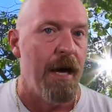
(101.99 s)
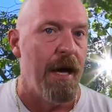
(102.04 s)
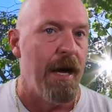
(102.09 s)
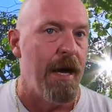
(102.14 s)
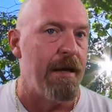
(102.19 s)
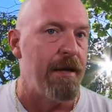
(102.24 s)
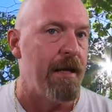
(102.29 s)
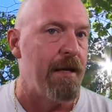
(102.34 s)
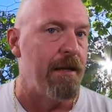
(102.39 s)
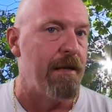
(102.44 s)

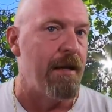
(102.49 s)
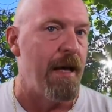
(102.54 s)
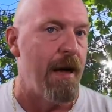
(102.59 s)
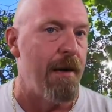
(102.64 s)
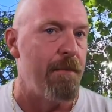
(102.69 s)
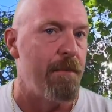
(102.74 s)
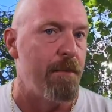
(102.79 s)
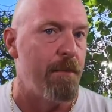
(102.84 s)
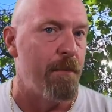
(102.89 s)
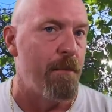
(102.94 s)
And in
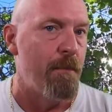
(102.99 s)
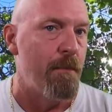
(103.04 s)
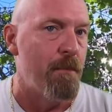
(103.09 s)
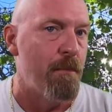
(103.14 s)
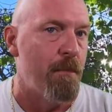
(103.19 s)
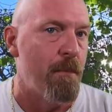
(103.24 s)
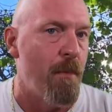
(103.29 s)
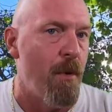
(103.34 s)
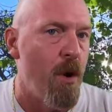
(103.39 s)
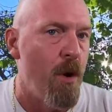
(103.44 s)
that
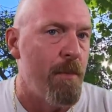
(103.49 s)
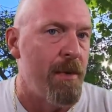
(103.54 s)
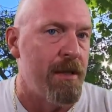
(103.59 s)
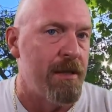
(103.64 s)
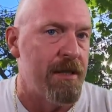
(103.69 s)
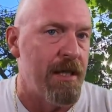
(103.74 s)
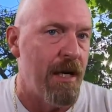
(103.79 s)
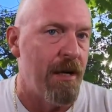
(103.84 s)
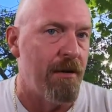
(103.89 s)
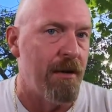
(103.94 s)

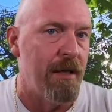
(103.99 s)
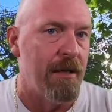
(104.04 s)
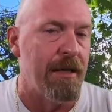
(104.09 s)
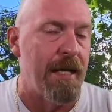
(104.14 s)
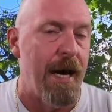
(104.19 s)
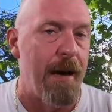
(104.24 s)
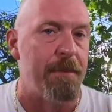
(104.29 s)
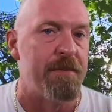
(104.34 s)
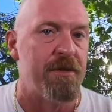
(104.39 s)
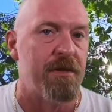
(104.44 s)
momentary
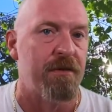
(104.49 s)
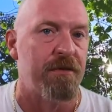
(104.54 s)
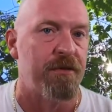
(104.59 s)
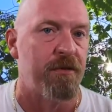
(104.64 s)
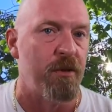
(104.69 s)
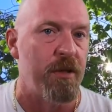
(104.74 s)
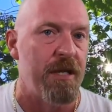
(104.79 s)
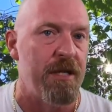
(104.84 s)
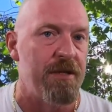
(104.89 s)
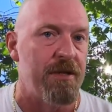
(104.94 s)
lapse
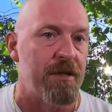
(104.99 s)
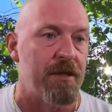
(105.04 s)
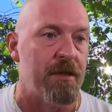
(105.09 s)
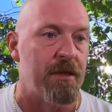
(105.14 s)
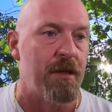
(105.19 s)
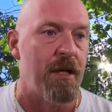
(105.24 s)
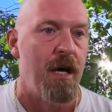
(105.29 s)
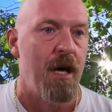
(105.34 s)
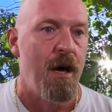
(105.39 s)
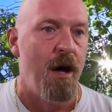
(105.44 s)
of
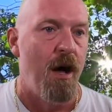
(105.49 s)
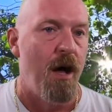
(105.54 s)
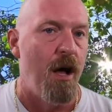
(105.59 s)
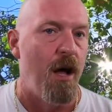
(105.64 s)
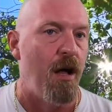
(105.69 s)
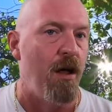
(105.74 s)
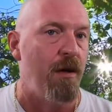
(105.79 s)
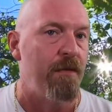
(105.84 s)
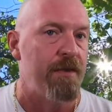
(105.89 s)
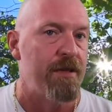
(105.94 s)
reason,
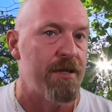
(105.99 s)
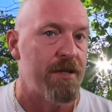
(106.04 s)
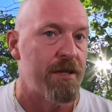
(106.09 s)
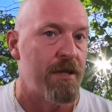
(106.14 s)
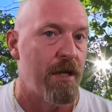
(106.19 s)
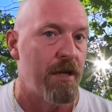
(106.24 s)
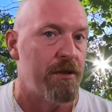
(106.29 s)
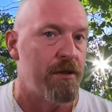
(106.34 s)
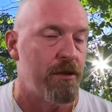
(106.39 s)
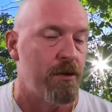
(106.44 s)
all of a
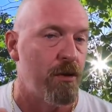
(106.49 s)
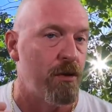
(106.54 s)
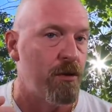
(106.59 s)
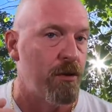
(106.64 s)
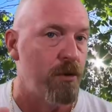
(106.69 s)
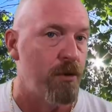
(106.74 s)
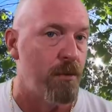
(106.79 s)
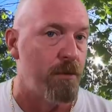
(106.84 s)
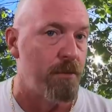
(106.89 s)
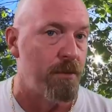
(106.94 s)
sudden your
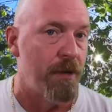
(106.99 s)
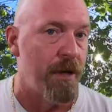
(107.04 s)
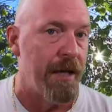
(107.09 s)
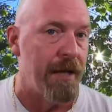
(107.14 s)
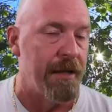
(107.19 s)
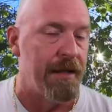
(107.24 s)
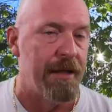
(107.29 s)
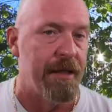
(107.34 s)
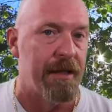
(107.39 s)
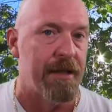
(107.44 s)
little
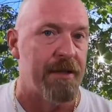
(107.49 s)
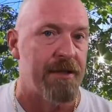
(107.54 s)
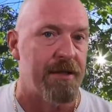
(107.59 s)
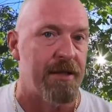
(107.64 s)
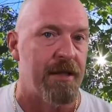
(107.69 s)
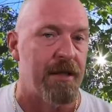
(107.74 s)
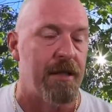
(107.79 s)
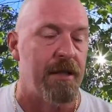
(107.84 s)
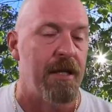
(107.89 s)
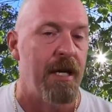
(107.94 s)
brain kicks
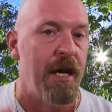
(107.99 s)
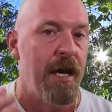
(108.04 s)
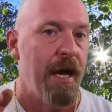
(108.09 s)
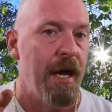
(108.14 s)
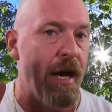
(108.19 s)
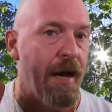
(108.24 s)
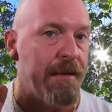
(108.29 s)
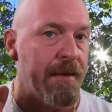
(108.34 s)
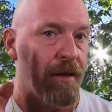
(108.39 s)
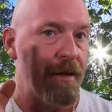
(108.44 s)

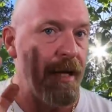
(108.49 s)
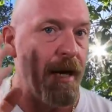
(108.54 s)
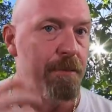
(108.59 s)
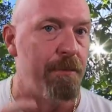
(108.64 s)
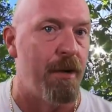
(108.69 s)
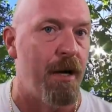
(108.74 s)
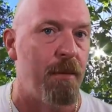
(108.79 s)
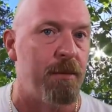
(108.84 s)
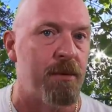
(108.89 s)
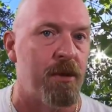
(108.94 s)
in and the light
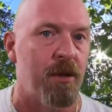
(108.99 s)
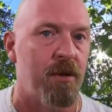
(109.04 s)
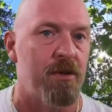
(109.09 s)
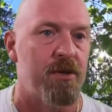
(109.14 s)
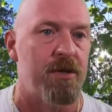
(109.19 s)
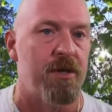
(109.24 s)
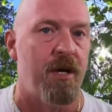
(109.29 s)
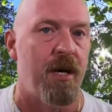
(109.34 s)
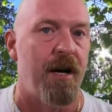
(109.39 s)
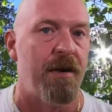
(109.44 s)
bulb
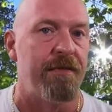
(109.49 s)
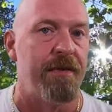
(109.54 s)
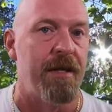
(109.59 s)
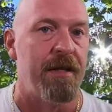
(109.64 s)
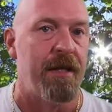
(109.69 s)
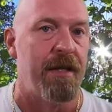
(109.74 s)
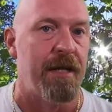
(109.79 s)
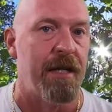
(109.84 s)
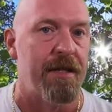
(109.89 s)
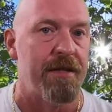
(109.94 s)
goes off,
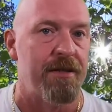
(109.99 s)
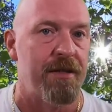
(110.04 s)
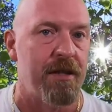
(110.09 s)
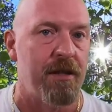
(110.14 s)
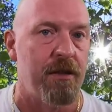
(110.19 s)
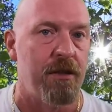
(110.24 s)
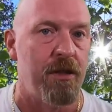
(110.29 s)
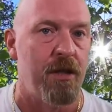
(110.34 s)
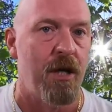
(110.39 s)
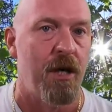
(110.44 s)
and the next
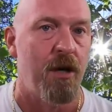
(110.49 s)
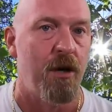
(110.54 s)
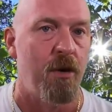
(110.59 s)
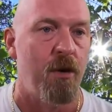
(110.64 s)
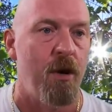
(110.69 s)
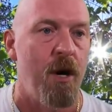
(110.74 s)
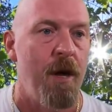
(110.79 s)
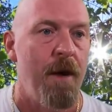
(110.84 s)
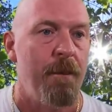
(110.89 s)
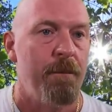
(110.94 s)
thing you
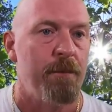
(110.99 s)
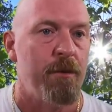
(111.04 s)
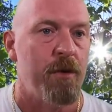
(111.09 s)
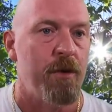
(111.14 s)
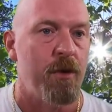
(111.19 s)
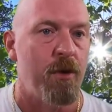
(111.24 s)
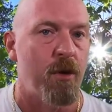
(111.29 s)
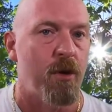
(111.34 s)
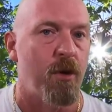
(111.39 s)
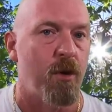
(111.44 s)
know,
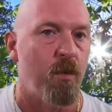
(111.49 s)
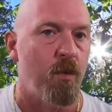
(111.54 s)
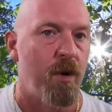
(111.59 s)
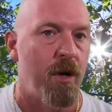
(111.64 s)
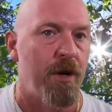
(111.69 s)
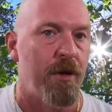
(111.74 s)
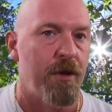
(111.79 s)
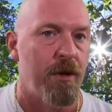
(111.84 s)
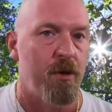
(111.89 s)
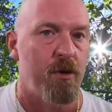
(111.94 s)
you're
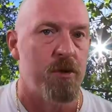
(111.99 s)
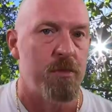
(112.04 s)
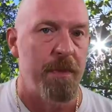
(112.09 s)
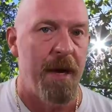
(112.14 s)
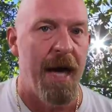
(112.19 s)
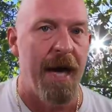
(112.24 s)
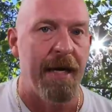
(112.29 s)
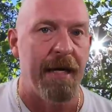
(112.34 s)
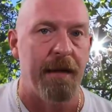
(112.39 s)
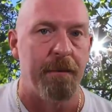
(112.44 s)
one of those
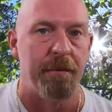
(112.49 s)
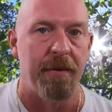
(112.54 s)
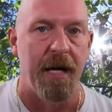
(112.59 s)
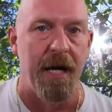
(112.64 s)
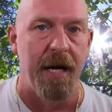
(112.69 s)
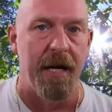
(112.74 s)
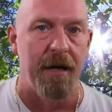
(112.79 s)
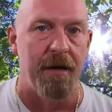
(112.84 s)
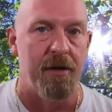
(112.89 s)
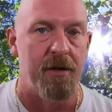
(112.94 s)
panic
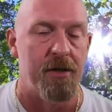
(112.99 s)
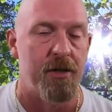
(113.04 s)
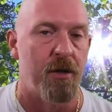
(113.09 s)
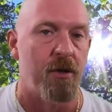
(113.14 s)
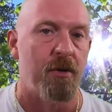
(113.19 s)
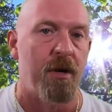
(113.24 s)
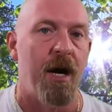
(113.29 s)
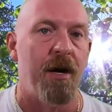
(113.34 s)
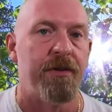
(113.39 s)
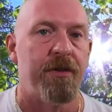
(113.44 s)
buyers.
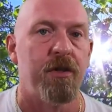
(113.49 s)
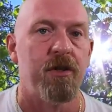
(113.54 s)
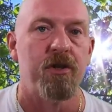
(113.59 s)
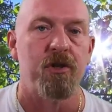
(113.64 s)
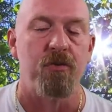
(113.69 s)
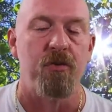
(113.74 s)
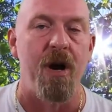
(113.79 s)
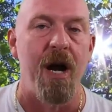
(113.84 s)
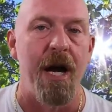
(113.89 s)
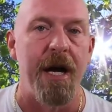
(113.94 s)
You're out there
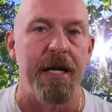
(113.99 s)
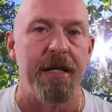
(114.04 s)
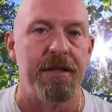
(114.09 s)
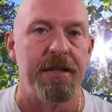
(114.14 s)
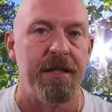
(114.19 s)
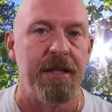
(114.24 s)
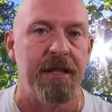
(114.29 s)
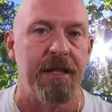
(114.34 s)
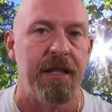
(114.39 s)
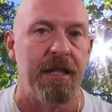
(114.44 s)
trying
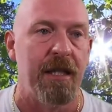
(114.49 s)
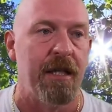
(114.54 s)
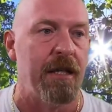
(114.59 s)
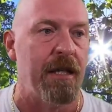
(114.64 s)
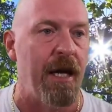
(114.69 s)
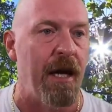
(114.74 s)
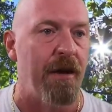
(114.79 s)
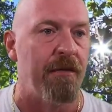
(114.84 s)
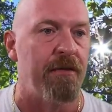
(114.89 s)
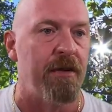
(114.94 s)
to
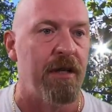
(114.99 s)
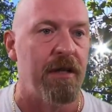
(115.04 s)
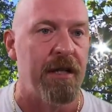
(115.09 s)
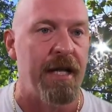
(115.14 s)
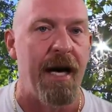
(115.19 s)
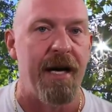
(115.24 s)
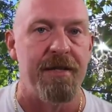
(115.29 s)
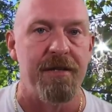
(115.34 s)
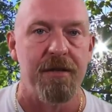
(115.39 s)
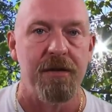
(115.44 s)
get every
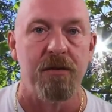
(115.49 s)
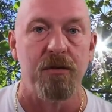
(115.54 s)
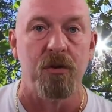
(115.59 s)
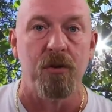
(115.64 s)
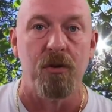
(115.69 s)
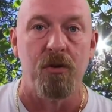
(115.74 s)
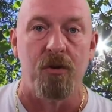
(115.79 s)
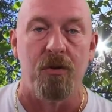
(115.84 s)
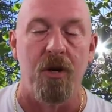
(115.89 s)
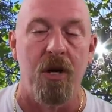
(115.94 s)
last
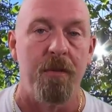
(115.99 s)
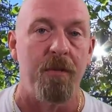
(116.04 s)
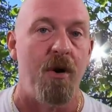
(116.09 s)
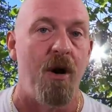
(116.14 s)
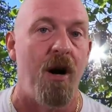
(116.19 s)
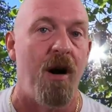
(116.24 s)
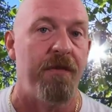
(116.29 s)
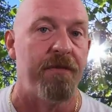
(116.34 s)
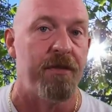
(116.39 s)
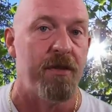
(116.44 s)
little crumb
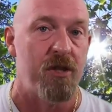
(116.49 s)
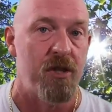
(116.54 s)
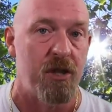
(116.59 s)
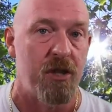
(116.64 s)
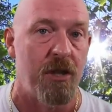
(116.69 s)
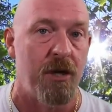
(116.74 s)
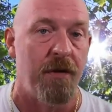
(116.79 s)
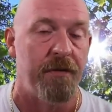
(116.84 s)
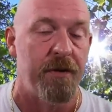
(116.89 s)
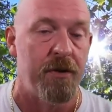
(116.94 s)
off the
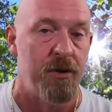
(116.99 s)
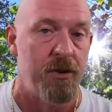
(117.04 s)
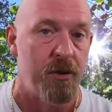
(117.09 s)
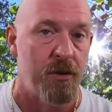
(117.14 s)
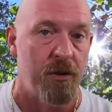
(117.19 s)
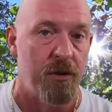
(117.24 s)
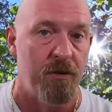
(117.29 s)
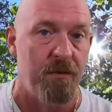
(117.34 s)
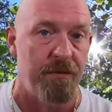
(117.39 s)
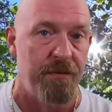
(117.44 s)
shelf that
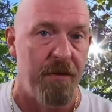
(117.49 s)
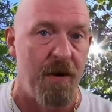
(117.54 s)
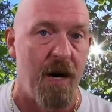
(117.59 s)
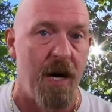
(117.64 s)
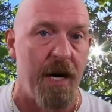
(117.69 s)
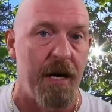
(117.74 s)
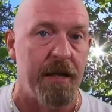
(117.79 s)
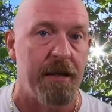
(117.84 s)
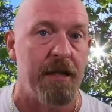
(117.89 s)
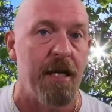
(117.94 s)
you can
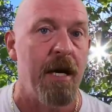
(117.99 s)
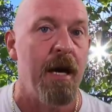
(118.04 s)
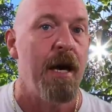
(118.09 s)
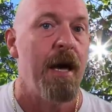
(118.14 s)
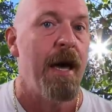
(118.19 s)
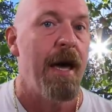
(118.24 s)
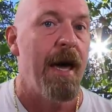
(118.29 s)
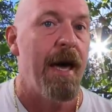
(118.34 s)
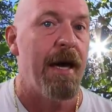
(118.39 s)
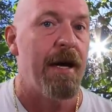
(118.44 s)
find
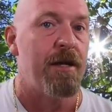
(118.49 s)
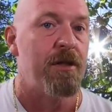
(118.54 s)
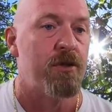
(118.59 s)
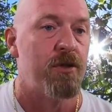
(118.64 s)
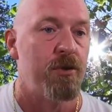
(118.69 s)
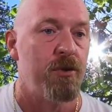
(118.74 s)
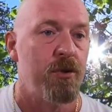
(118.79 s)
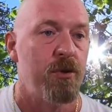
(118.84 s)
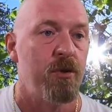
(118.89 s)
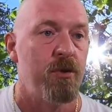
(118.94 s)
and
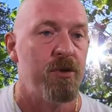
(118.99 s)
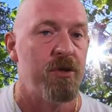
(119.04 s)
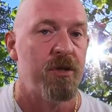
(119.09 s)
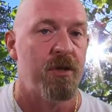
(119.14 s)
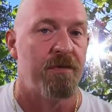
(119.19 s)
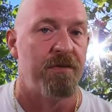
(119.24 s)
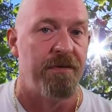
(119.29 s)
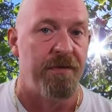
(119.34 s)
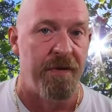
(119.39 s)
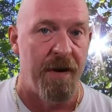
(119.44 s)
to
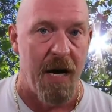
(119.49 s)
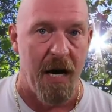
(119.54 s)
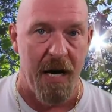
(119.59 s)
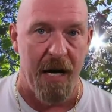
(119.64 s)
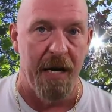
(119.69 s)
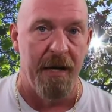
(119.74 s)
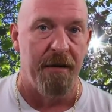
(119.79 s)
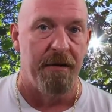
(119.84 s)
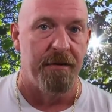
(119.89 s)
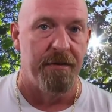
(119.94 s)

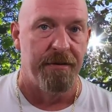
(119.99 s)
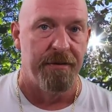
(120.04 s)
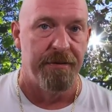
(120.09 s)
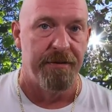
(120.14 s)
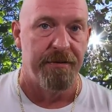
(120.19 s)
survive.